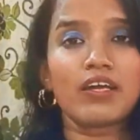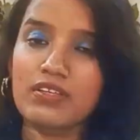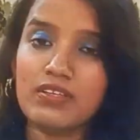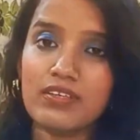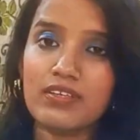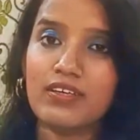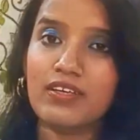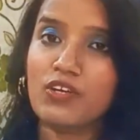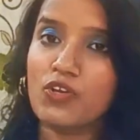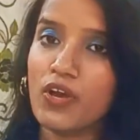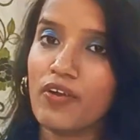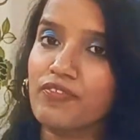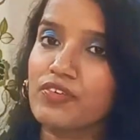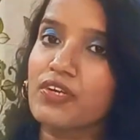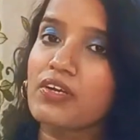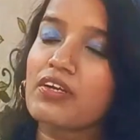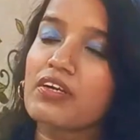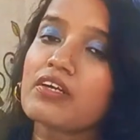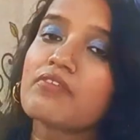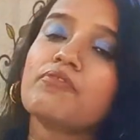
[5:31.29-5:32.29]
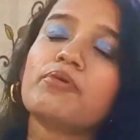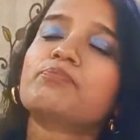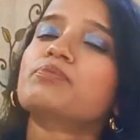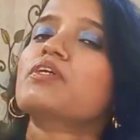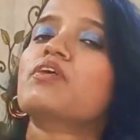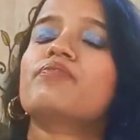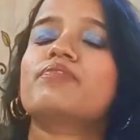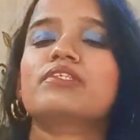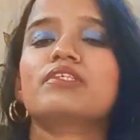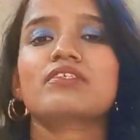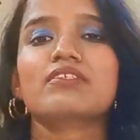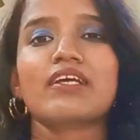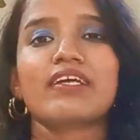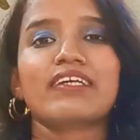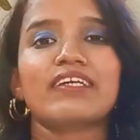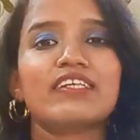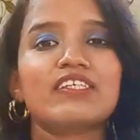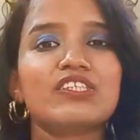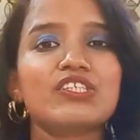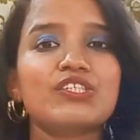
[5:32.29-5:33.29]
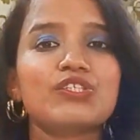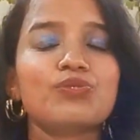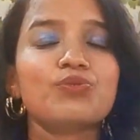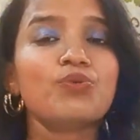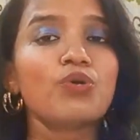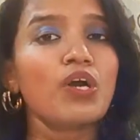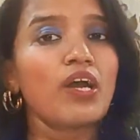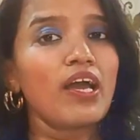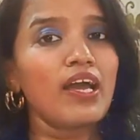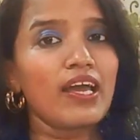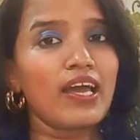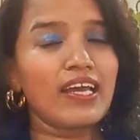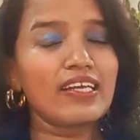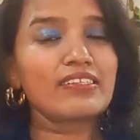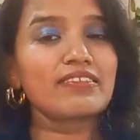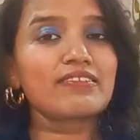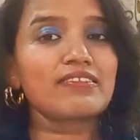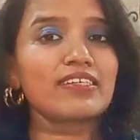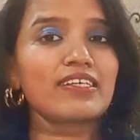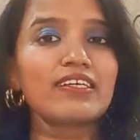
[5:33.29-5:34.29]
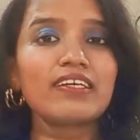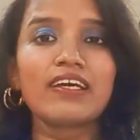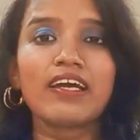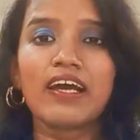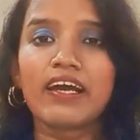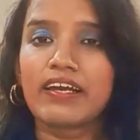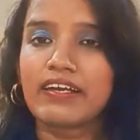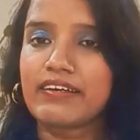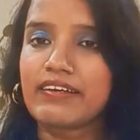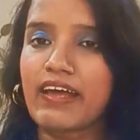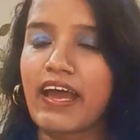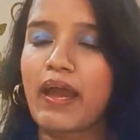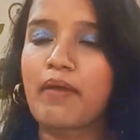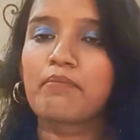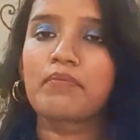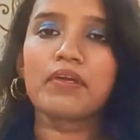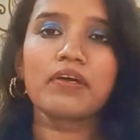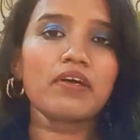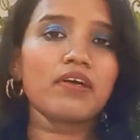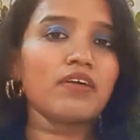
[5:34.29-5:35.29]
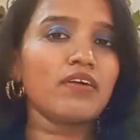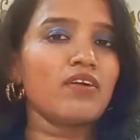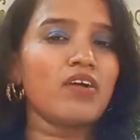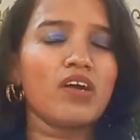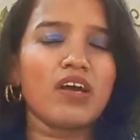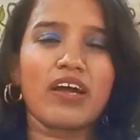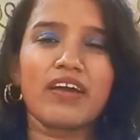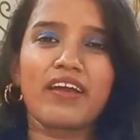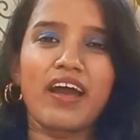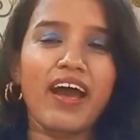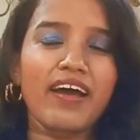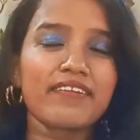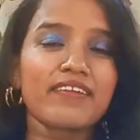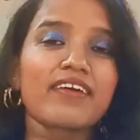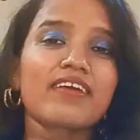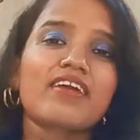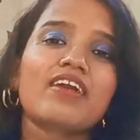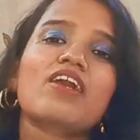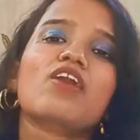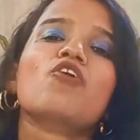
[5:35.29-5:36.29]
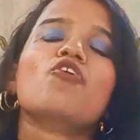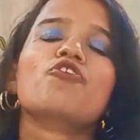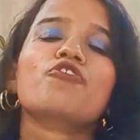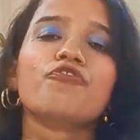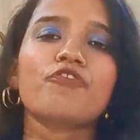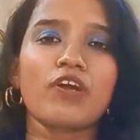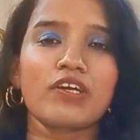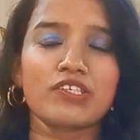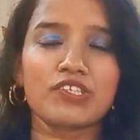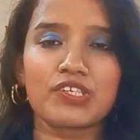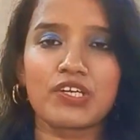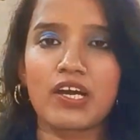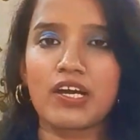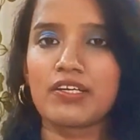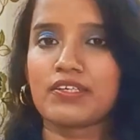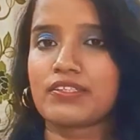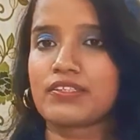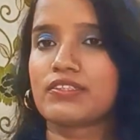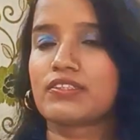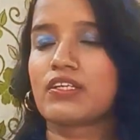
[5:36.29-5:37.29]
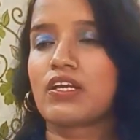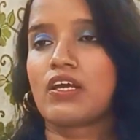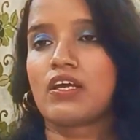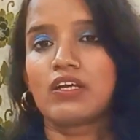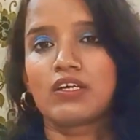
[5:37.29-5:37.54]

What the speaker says: Idhukku you have to learn web services like EC2, S3, Lambda and other cloud functionalities.